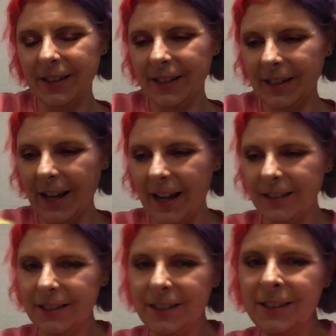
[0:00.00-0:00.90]
like
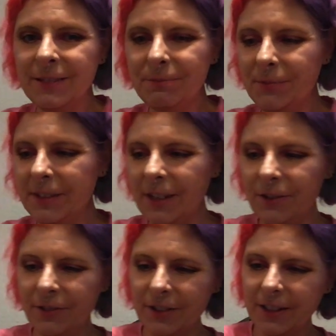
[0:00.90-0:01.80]
acne
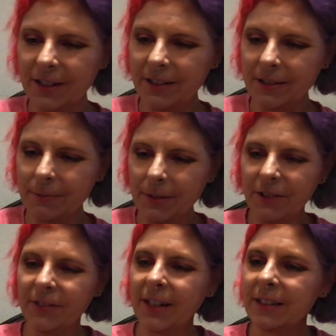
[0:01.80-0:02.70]
stuff for
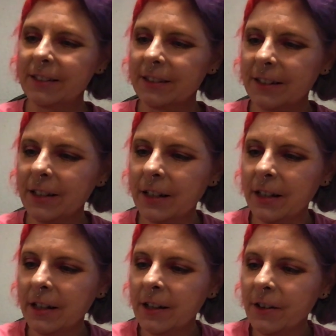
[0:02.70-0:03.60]
my face.
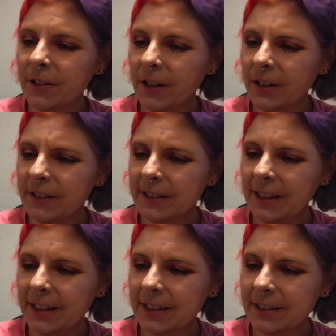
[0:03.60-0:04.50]
For all
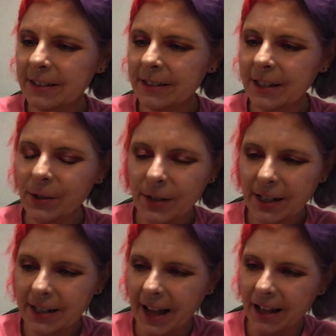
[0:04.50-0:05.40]
skin,
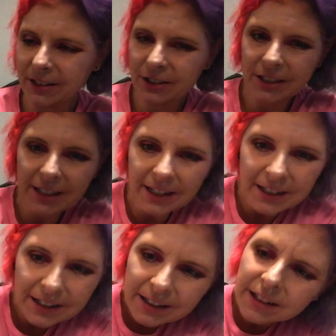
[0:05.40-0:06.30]
seaweed,
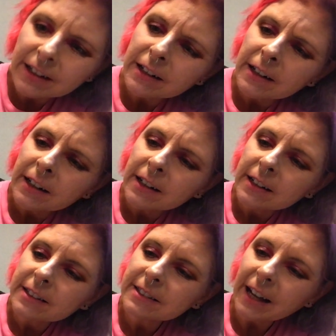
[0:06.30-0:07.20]
algae,
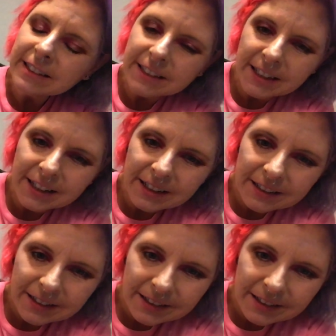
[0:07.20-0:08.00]
Zatique.